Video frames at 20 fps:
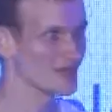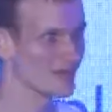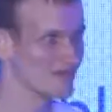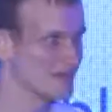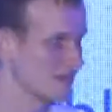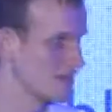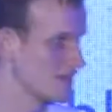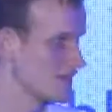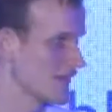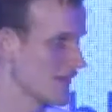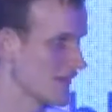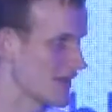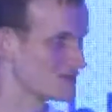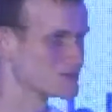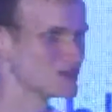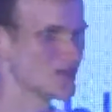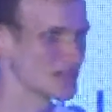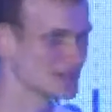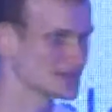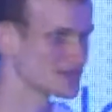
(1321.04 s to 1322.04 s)
the Ethereum
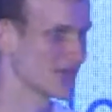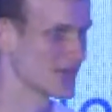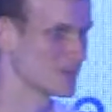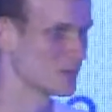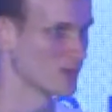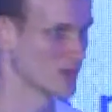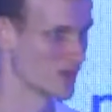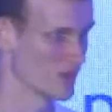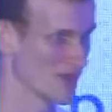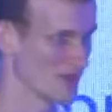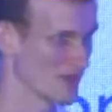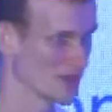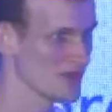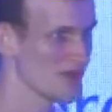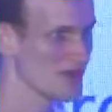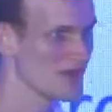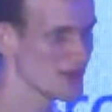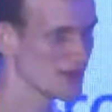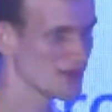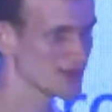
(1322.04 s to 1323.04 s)
Lite client works.
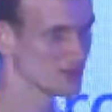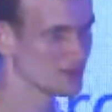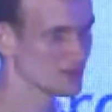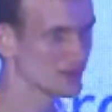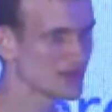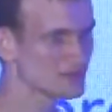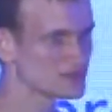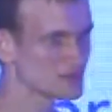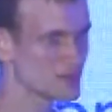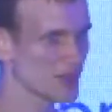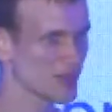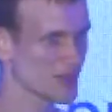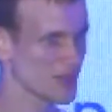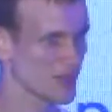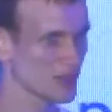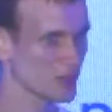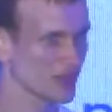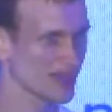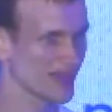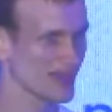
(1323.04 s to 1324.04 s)
So the problem is,
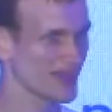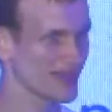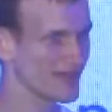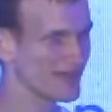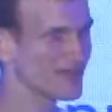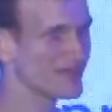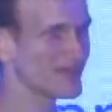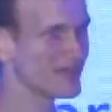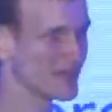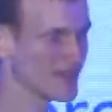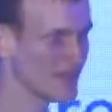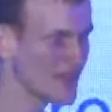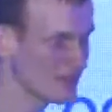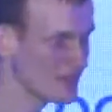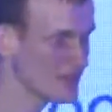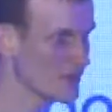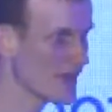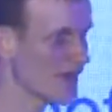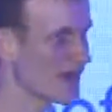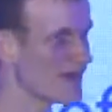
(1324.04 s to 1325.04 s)
okay, if
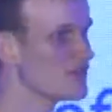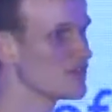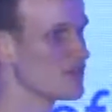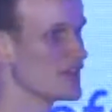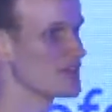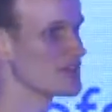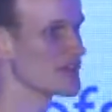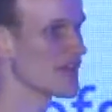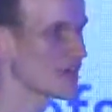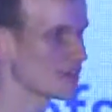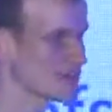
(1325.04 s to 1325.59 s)
you have the entire